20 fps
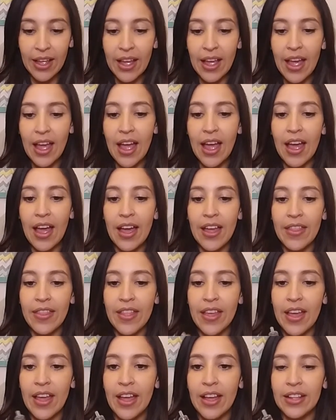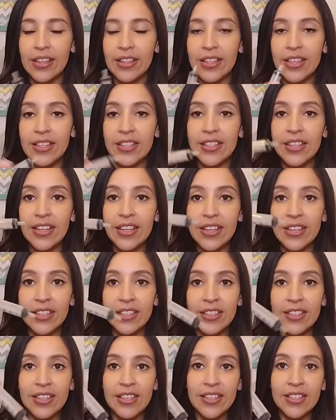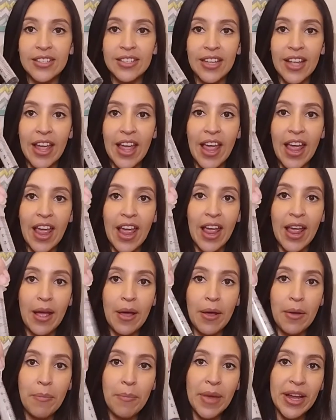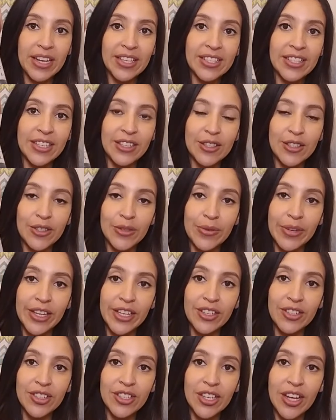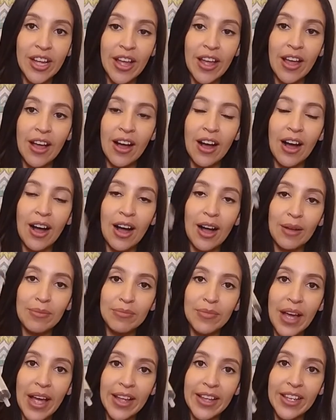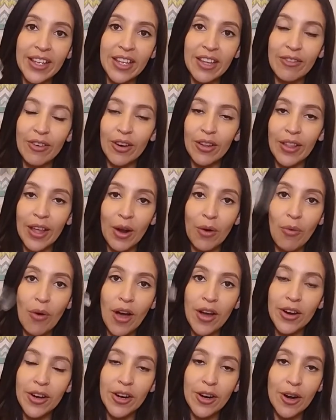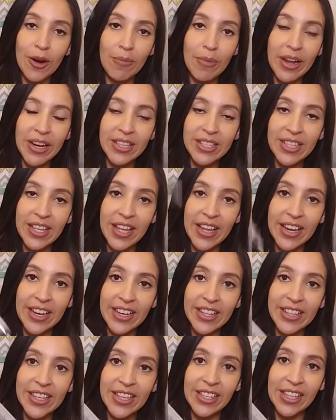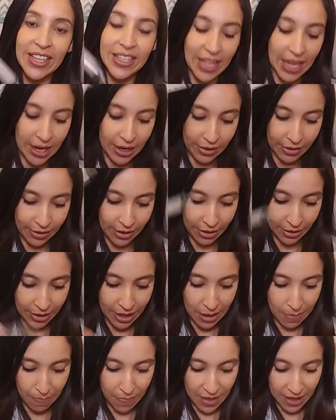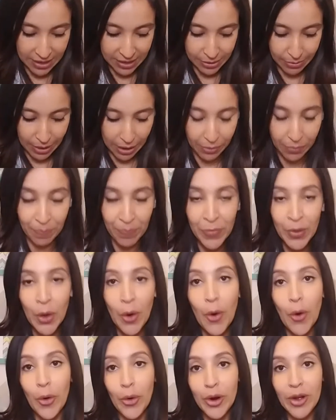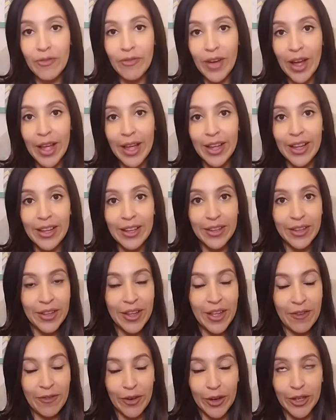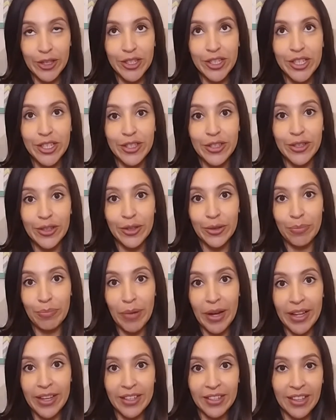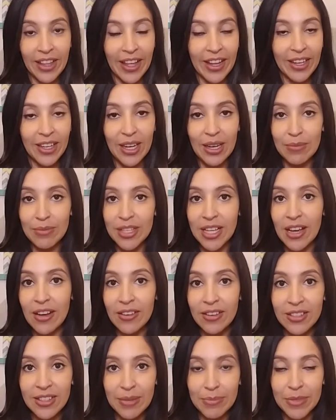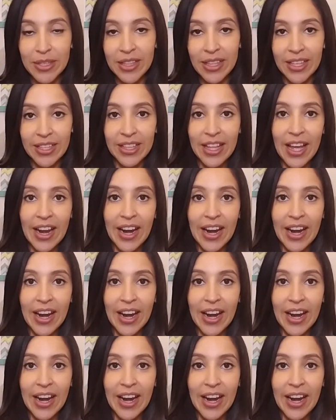And then this is just a medicine syringe. I can give her like water, her medicine, anything like that. I'll keep this around. Or if her Gtube button like comes out or something like that,